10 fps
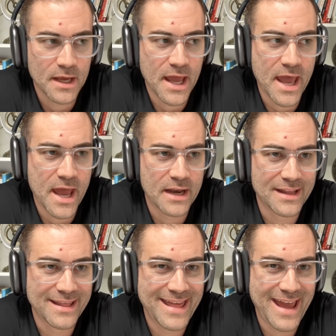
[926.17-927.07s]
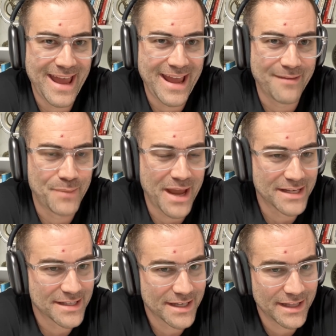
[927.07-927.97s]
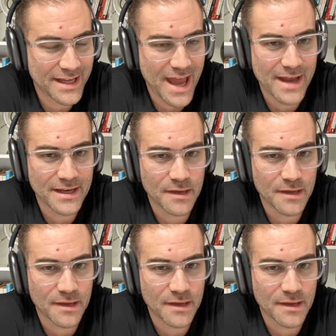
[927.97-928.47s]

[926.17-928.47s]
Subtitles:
and they basically end